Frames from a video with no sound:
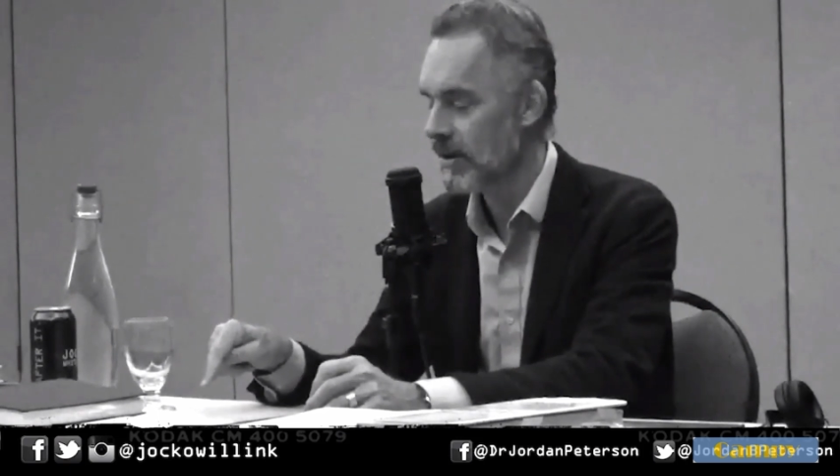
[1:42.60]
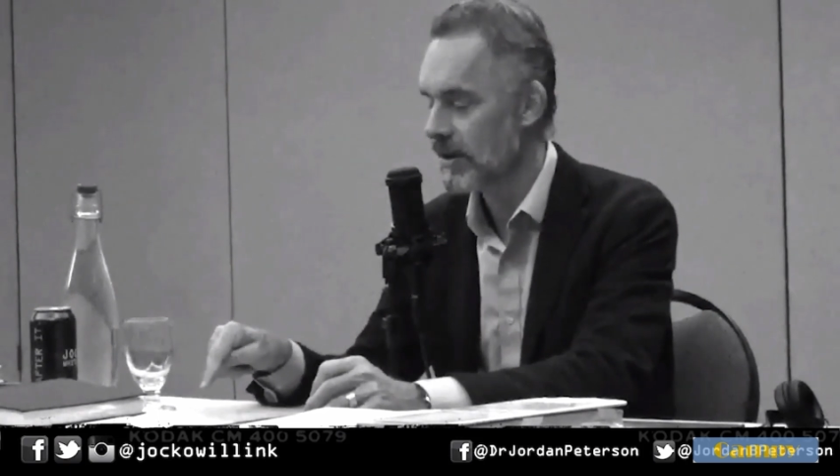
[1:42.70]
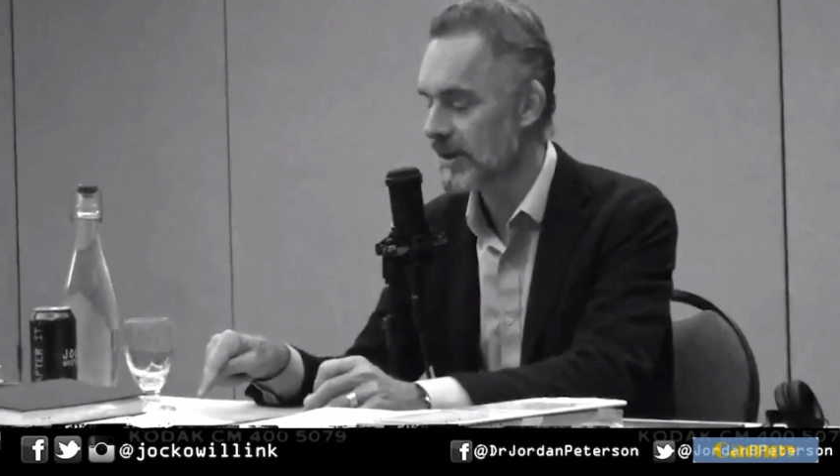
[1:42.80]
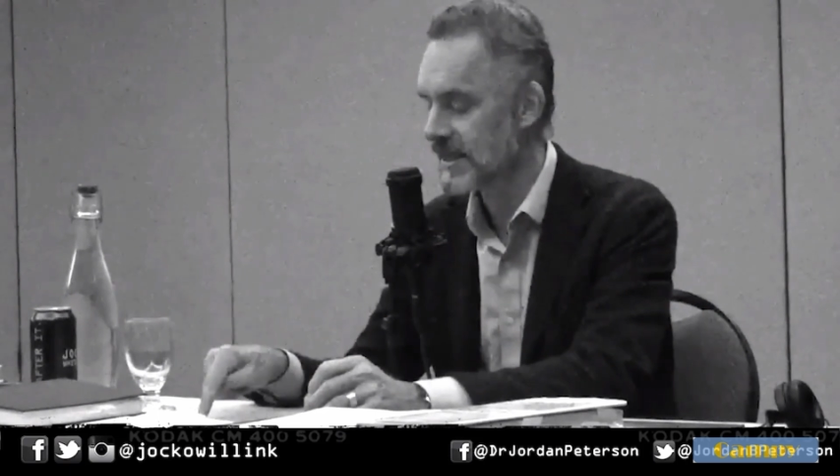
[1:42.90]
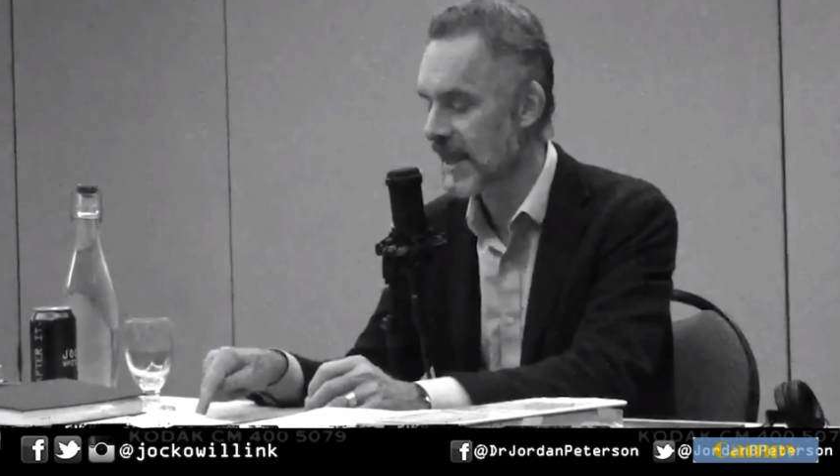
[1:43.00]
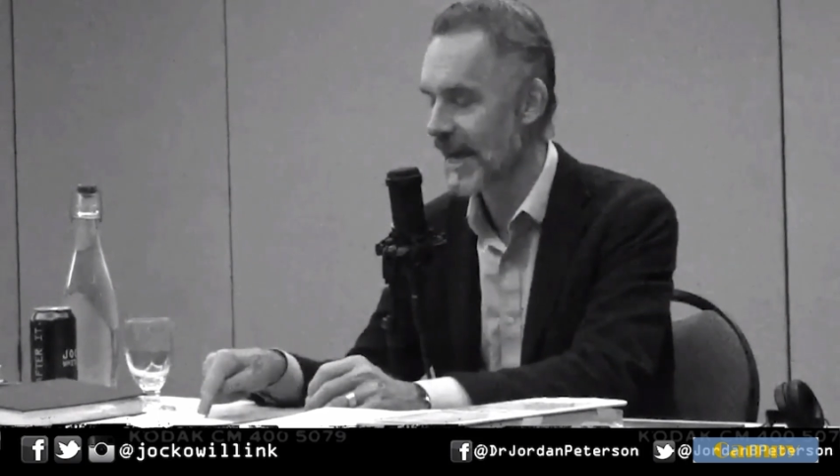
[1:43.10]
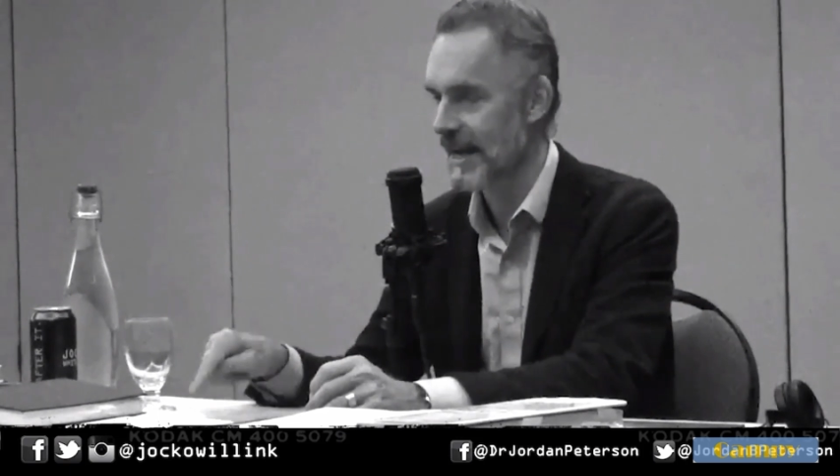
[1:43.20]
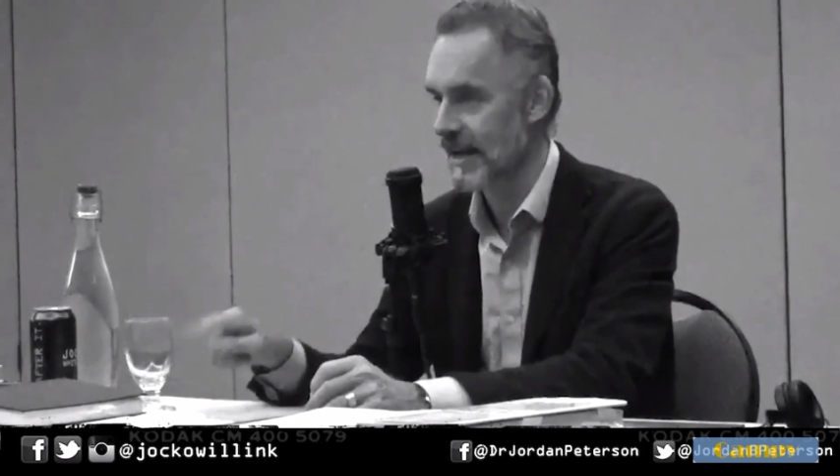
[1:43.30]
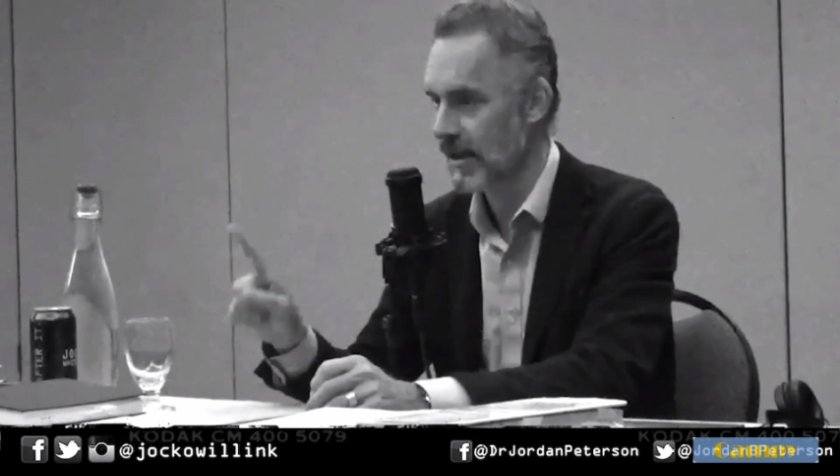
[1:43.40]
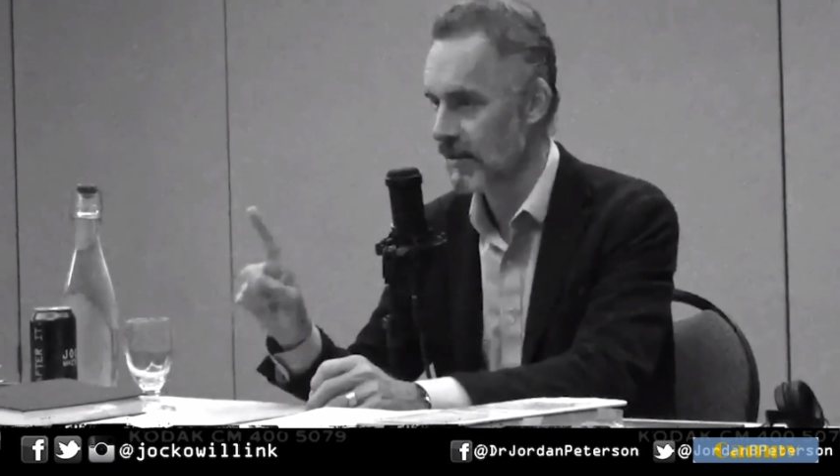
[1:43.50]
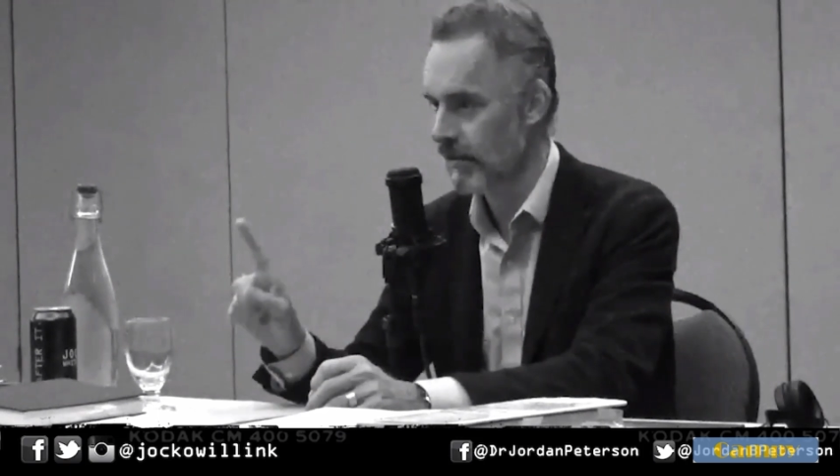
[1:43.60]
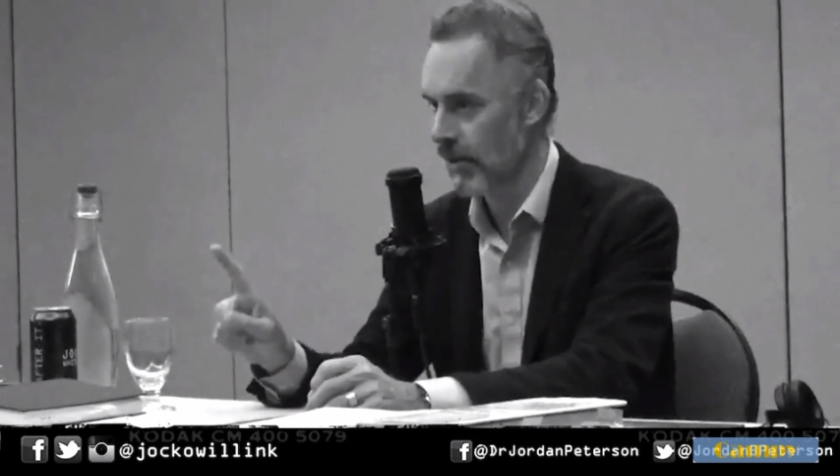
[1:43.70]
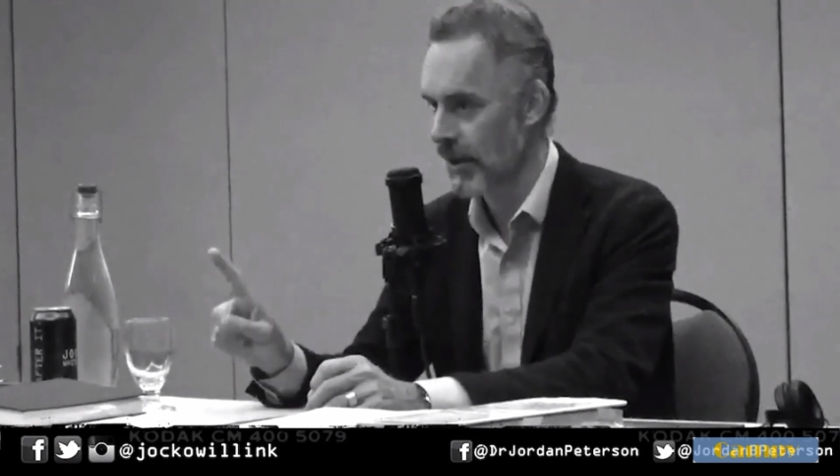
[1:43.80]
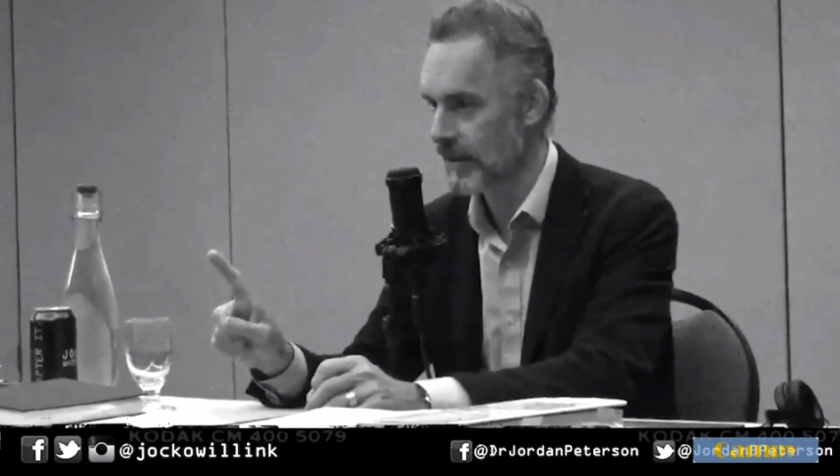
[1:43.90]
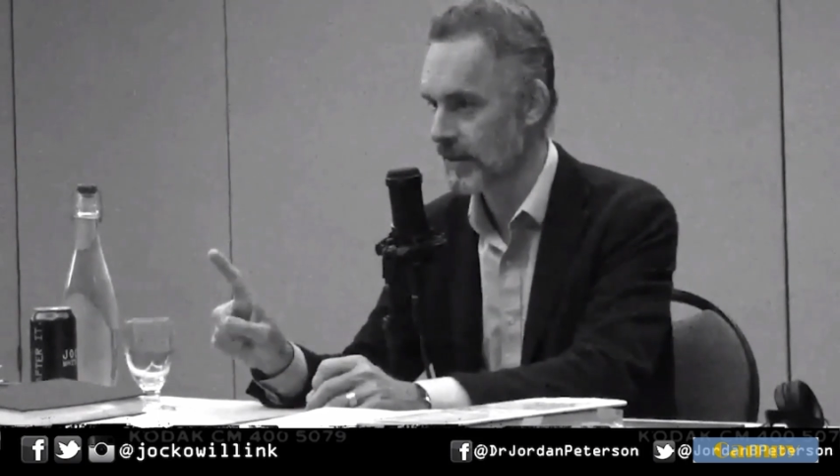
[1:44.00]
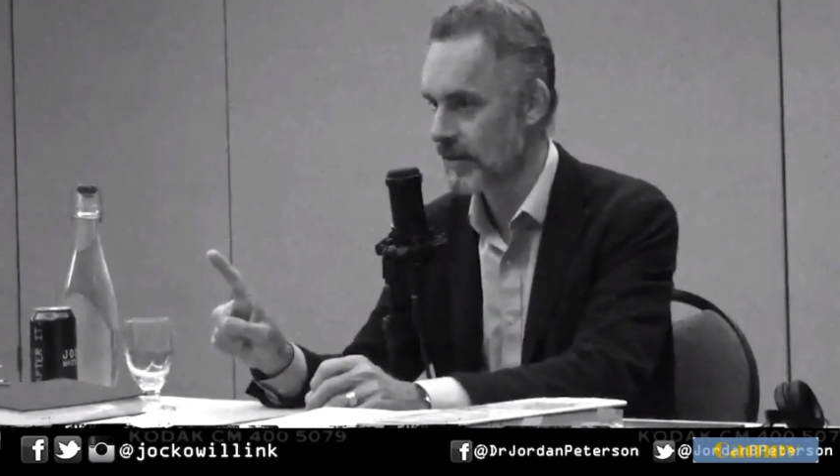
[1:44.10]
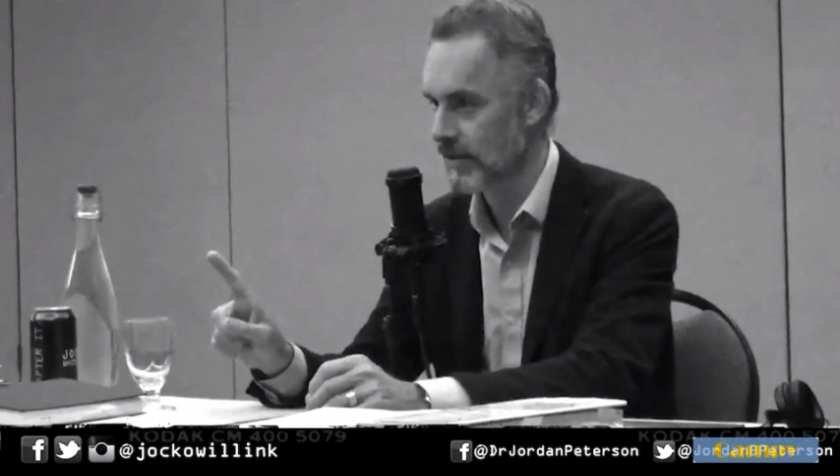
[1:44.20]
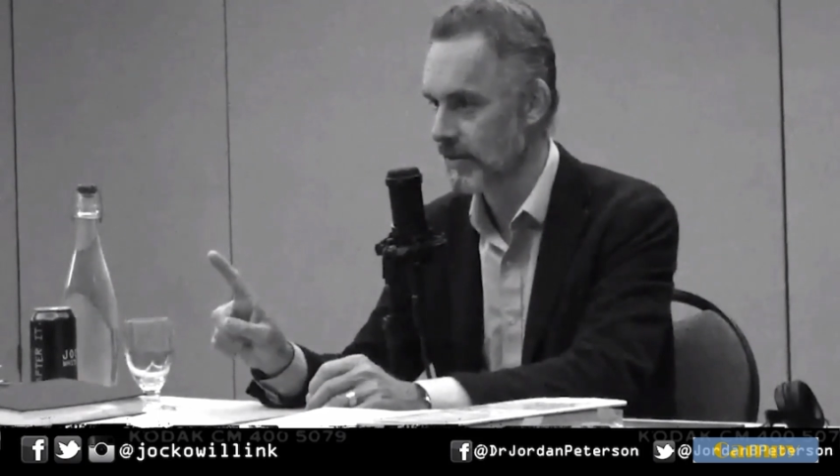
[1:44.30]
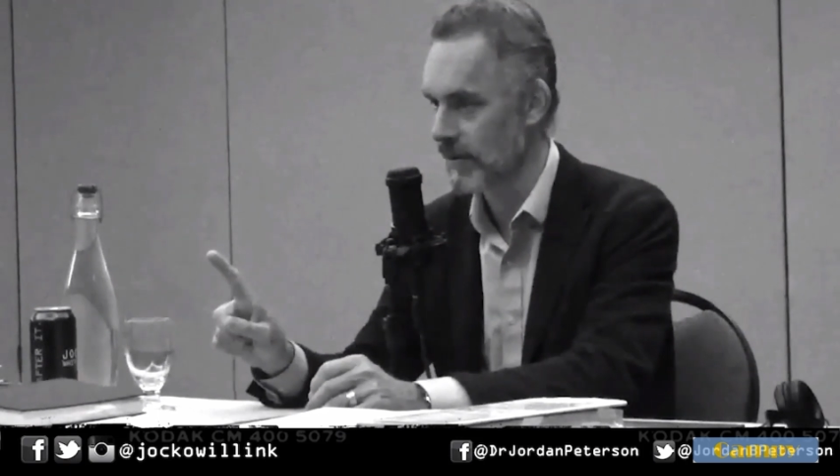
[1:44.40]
decided, you've thought this through,